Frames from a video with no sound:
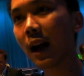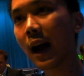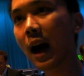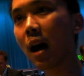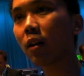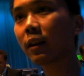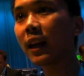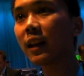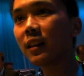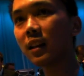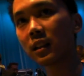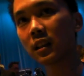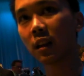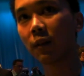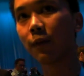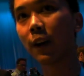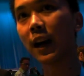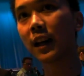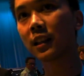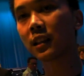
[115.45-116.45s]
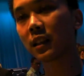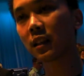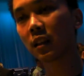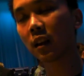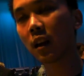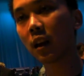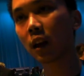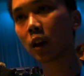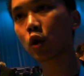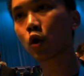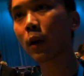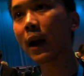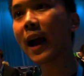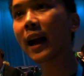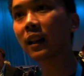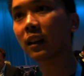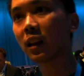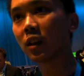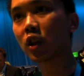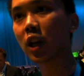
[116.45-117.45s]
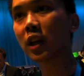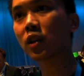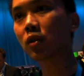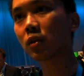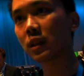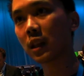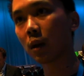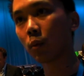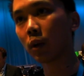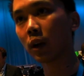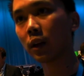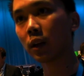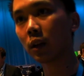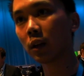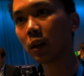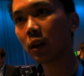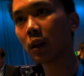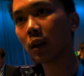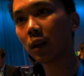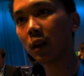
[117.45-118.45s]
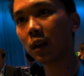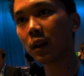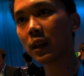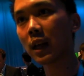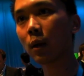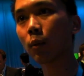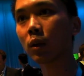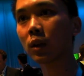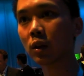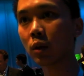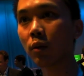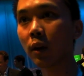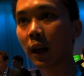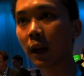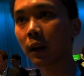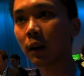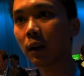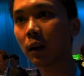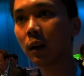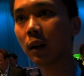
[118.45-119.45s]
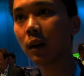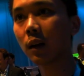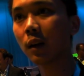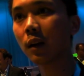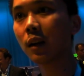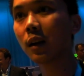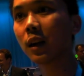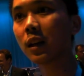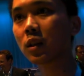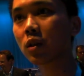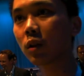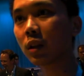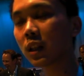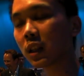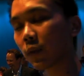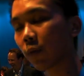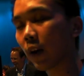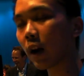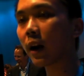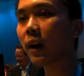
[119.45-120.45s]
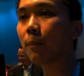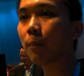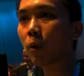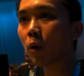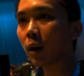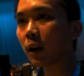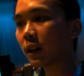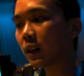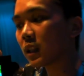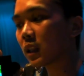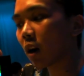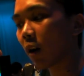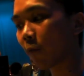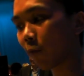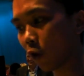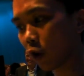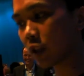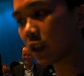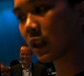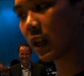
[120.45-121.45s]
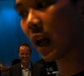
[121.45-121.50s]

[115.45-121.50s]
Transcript: How can this device track the gestures that we're, that we're doing? So this is very important. This is our first